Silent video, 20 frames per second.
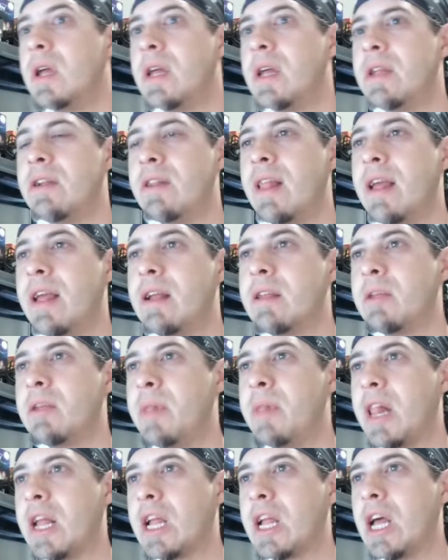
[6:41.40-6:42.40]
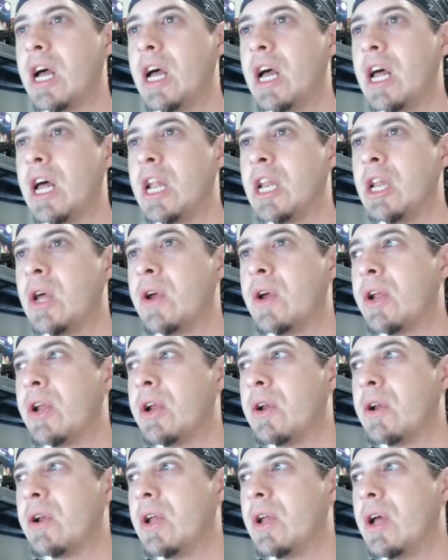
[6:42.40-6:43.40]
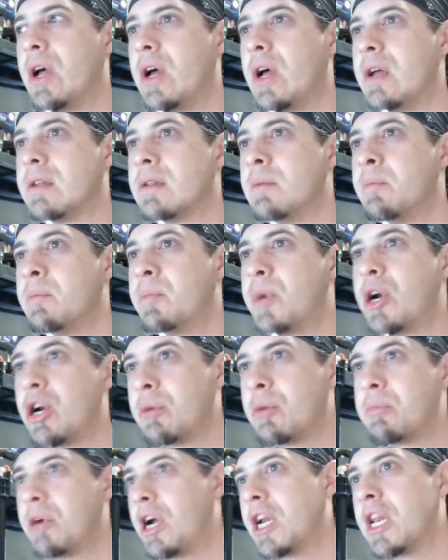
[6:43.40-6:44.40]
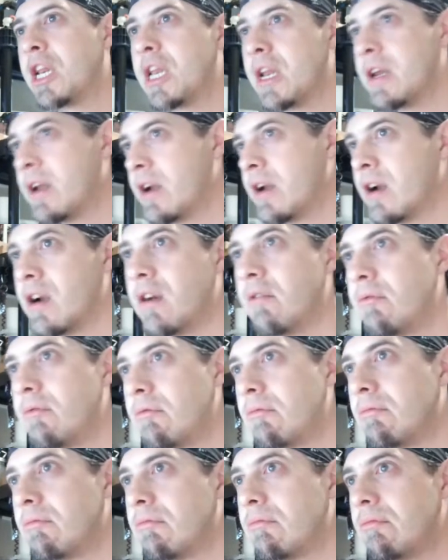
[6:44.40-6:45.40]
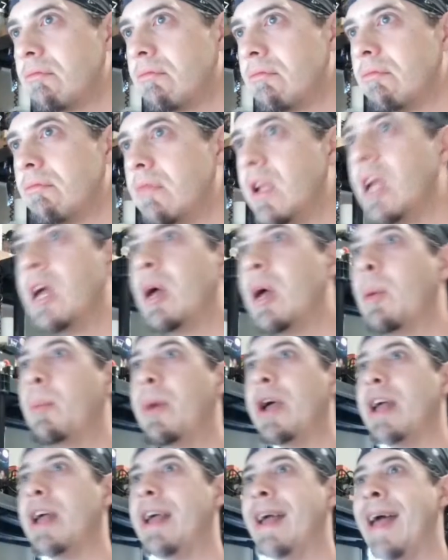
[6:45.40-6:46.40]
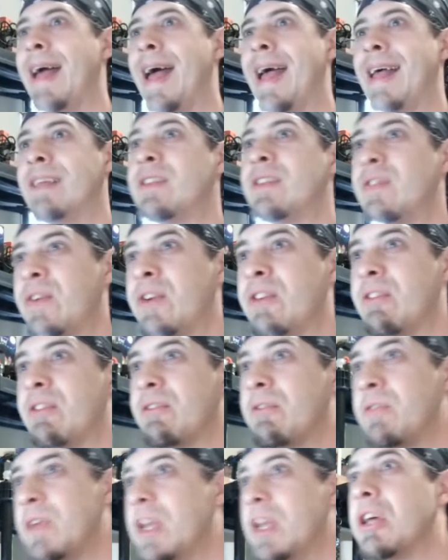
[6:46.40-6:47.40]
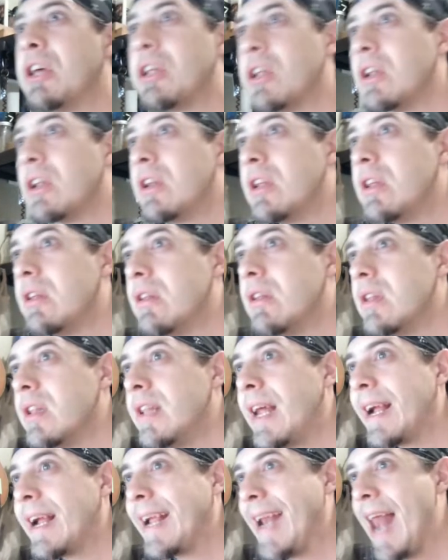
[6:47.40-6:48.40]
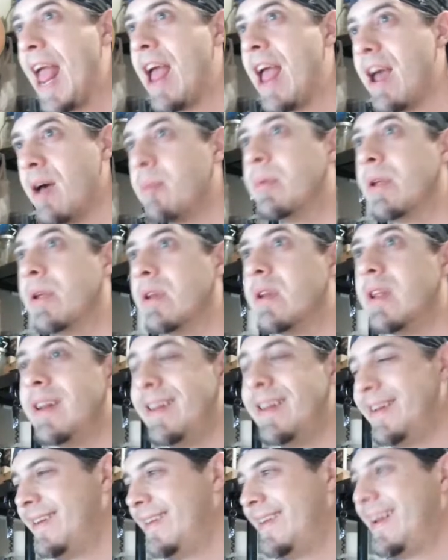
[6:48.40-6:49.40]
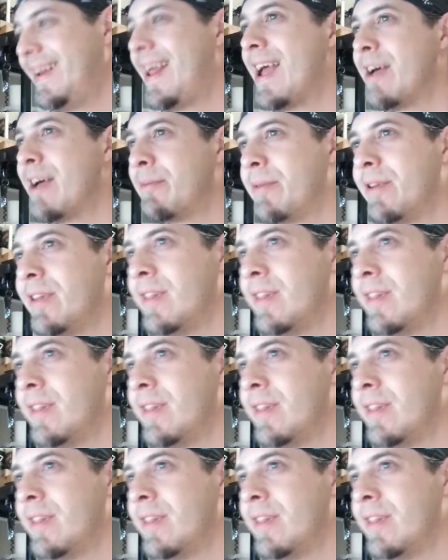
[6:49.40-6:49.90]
You'd be like, no, it's a bird brought it in here. But as far as a field, that could happen, and it did happen.